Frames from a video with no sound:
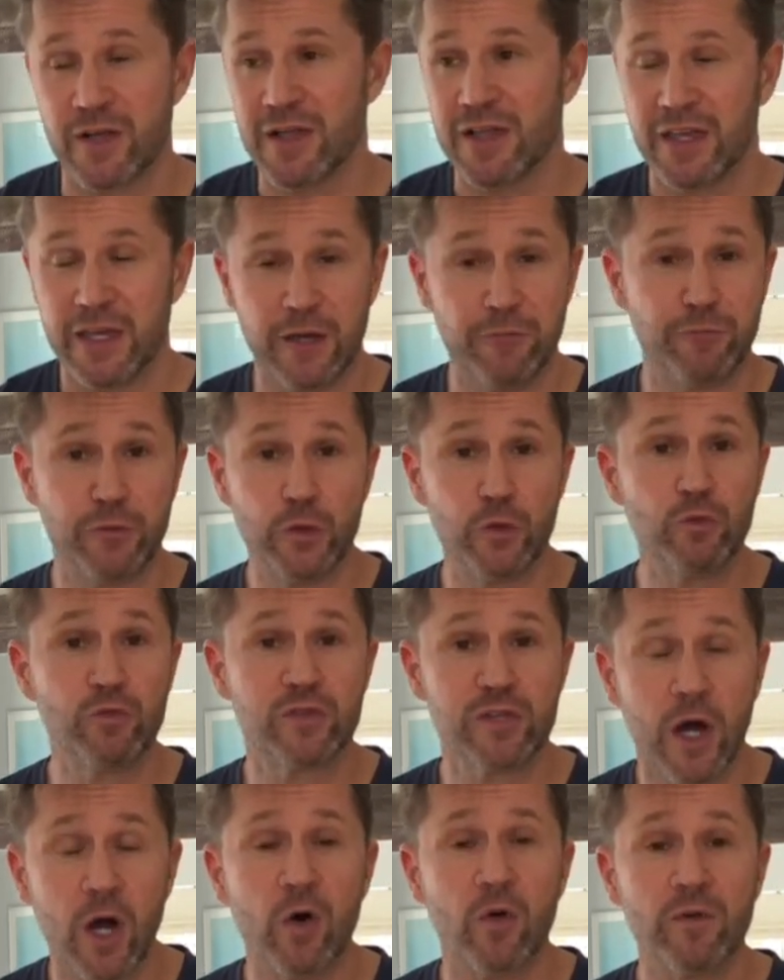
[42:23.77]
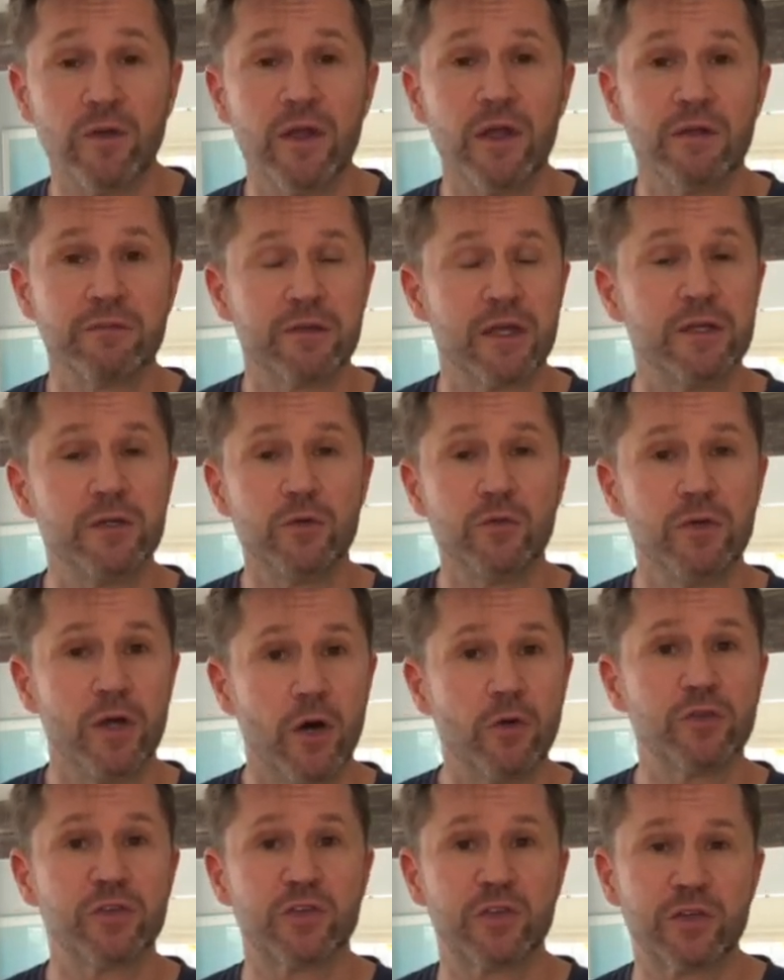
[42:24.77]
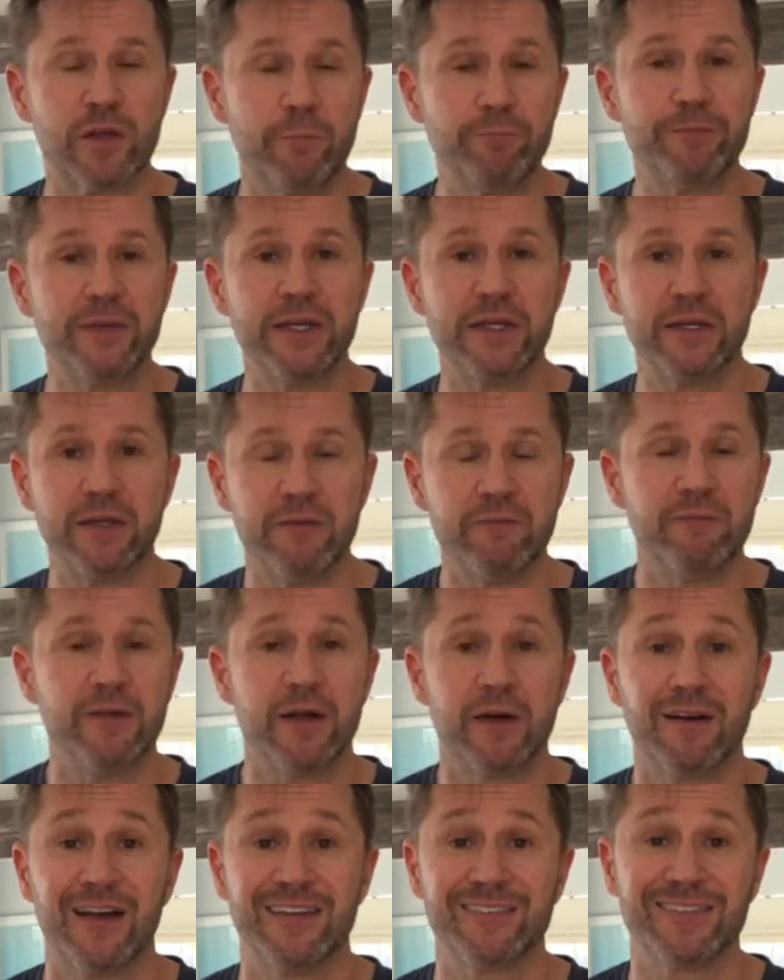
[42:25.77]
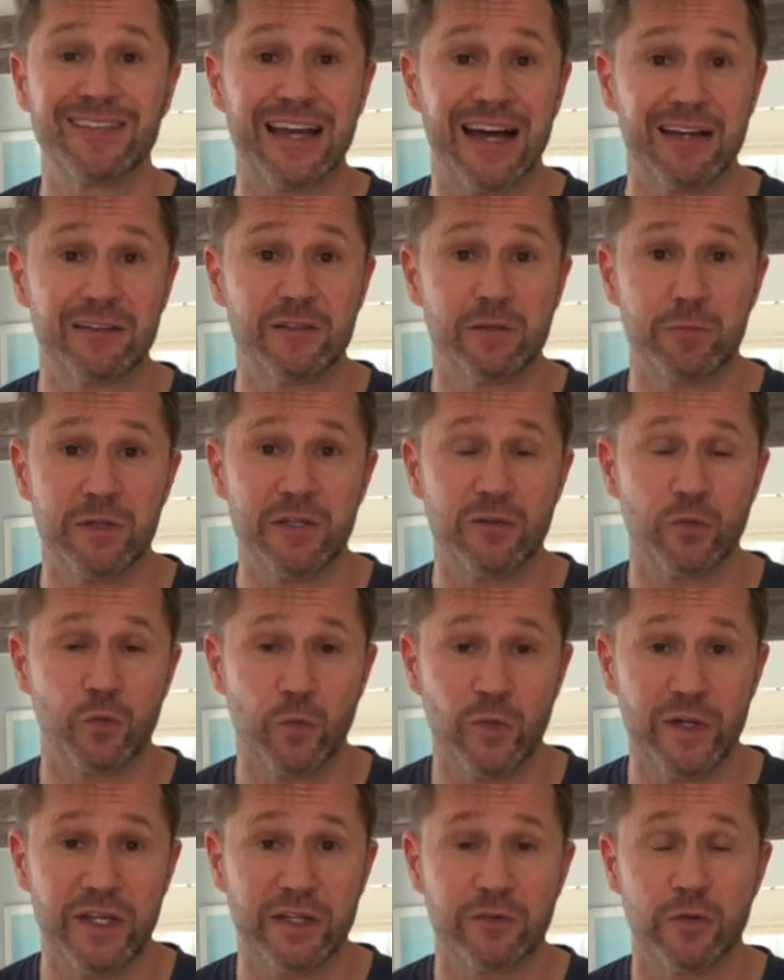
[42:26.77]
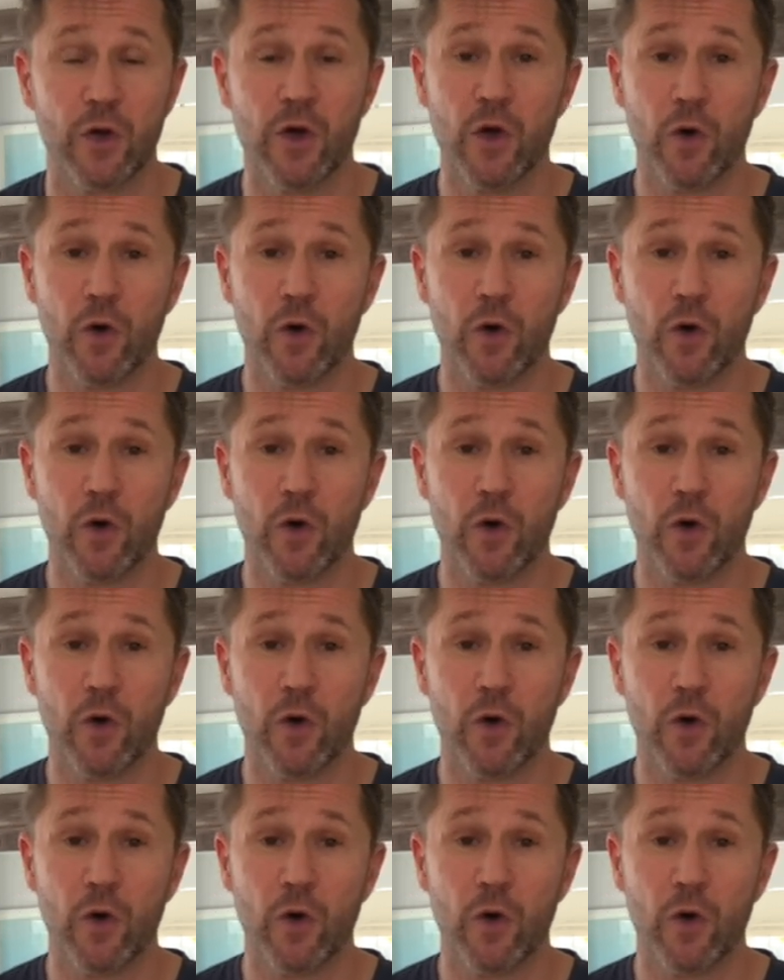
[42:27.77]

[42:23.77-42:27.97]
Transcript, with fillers: If you don't, then you know something in there has got to be tweaked,